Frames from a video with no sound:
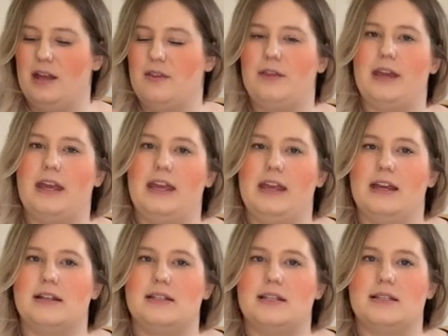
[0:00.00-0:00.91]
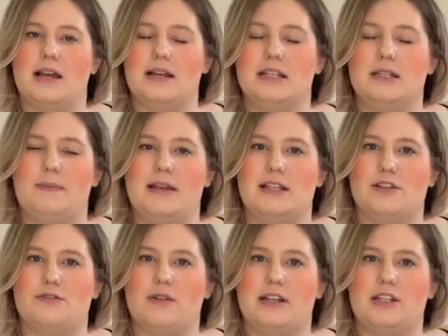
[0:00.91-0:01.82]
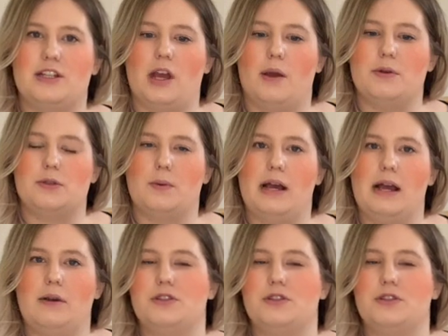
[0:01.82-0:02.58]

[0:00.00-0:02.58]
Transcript: The design space is ready to as well.